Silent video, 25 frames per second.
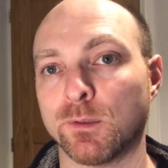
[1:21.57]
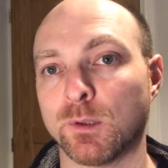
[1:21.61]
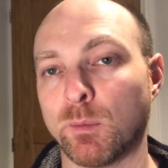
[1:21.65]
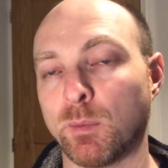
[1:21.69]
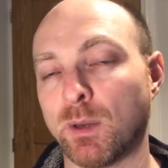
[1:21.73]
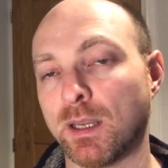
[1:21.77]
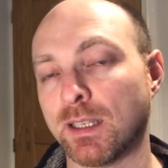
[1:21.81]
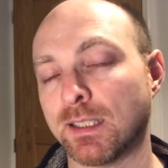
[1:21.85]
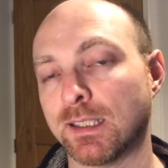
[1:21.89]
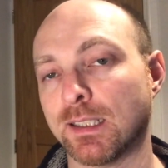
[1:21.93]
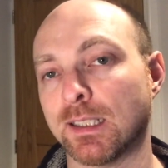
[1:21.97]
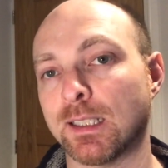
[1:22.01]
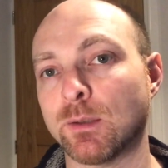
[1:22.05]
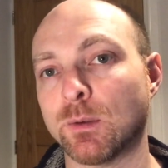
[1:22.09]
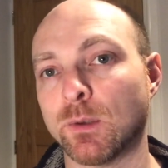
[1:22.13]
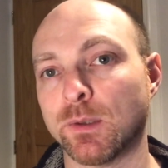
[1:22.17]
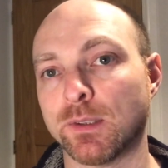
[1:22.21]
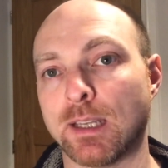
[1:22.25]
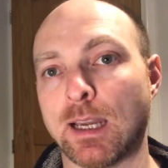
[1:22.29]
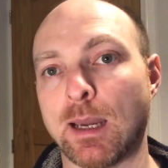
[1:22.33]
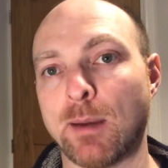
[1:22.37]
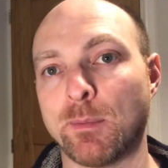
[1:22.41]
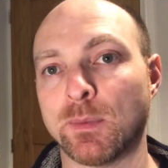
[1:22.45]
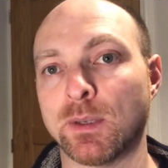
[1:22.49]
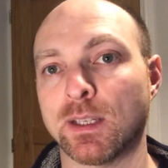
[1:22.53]
So basically what's
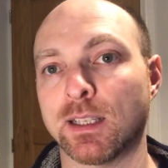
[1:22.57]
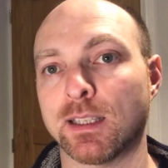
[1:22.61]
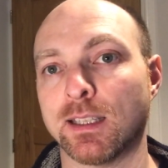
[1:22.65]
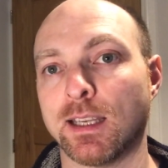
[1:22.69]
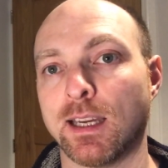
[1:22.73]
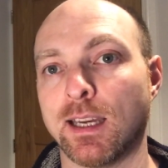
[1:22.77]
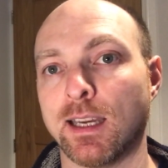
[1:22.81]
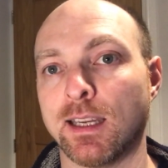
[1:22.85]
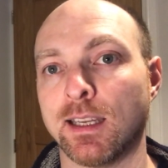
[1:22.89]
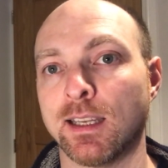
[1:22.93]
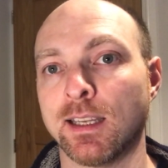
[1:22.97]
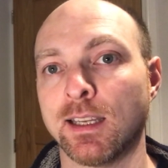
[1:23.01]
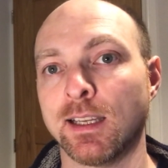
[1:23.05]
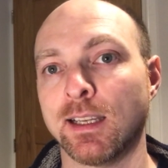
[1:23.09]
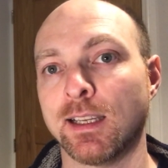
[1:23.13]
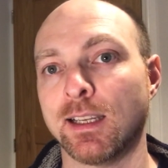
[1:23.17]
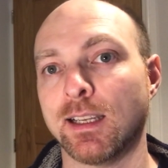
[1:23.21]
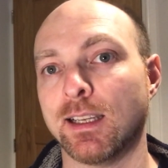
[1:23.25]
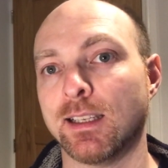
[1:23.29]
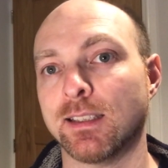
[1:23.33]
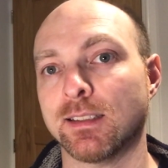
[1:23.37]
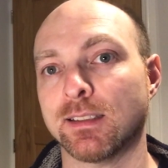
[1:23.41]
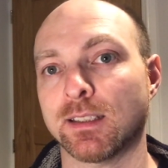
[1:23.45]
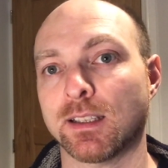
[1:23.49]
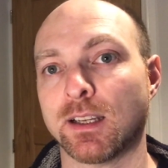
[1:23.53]
happening there
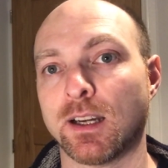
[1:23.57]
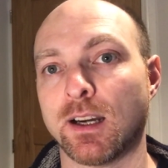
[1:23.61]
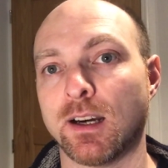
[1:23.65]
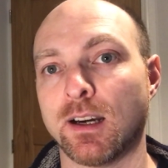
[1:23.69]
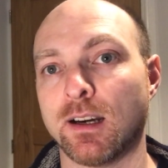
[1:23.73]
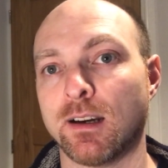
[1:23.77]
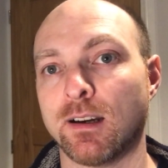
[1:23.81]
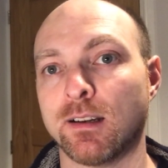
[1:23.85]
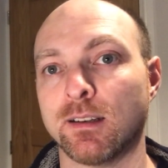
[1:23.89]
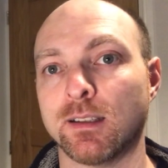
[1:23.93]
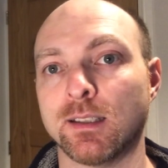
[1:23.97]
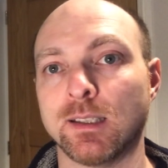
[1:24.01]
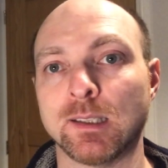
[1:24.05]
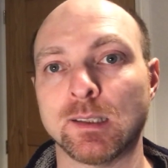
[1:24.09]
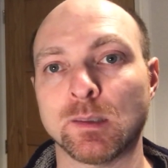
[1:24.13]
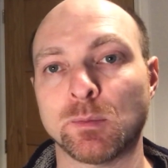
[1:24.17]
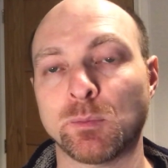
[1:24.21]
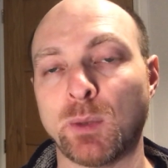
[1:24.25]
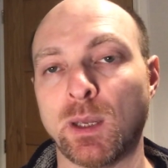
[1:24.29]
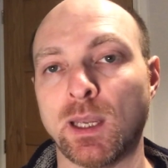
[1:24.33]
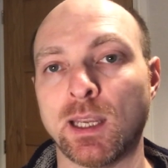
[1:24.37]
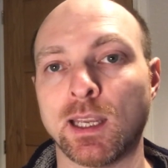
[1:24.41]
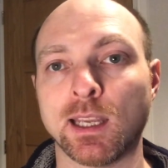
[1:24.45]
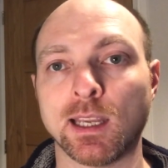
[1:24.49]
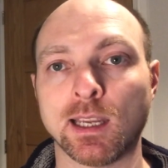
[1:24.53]
is the car is
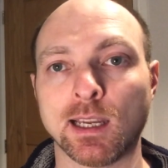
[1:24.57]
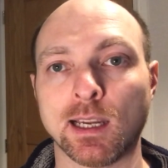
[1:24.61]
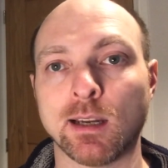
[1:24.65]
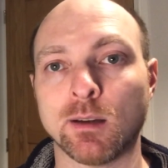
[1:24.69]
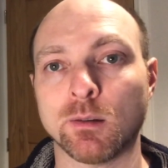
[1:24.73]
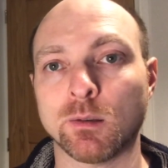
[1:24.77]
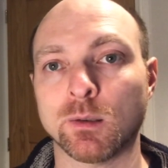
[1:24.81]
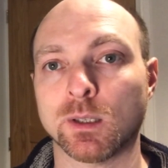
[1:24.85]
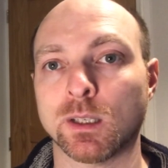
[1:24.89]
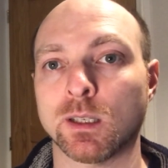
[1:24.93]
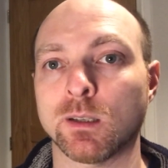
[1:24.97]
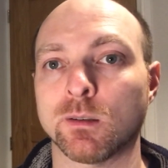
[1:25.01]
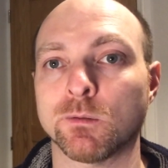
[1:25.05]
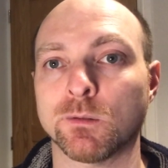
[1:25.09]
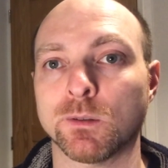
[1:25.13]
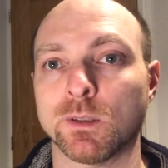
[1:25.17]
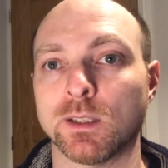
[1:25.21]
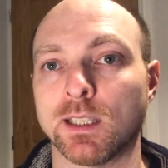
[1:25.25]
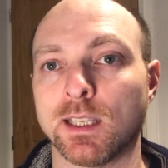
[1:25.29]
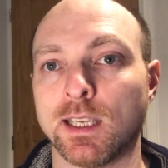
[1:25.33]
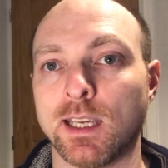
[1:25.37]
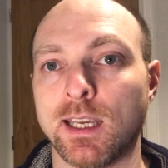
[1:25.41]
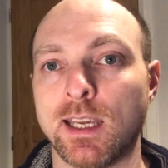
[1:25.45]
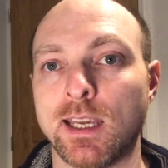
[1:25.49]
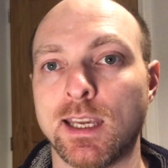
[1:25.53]
pinging out looking for the
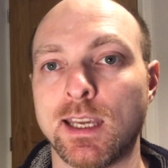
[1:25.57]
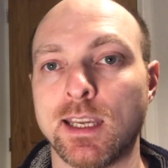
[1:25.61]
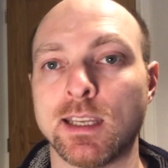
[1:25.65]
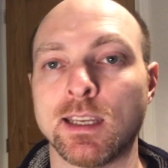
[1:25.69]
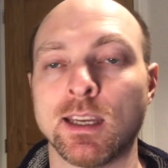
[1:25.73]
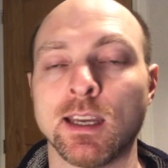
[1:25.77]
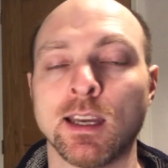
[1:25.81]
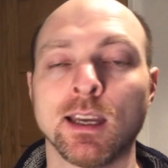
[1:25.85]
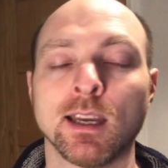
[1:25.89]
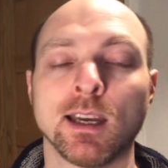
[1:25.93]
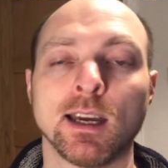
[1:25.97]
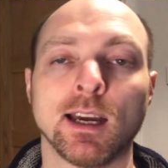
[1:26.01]
key.